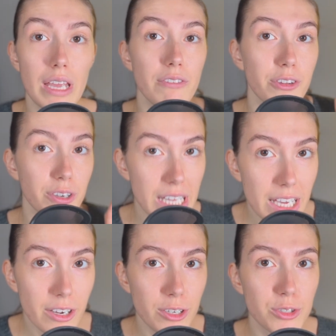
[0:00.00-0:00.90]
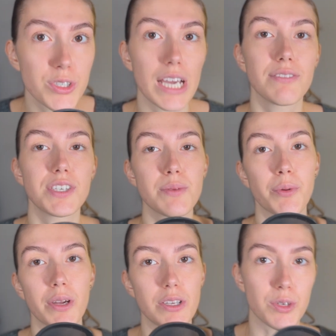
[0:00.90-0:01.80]
if you're eager to dive
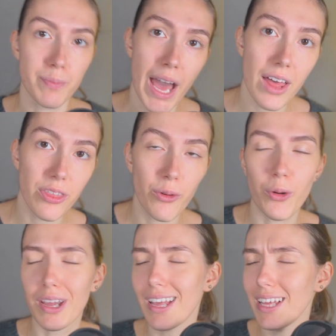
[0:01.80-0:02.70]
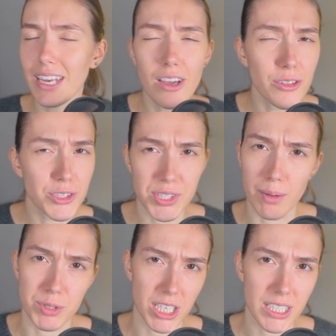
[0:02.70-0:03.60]
deeper into math or any other
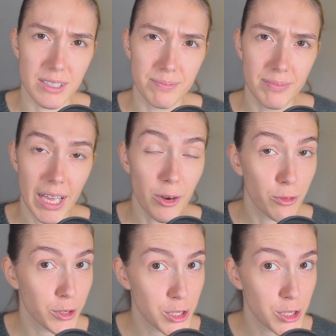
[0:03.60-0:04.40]
subject, head over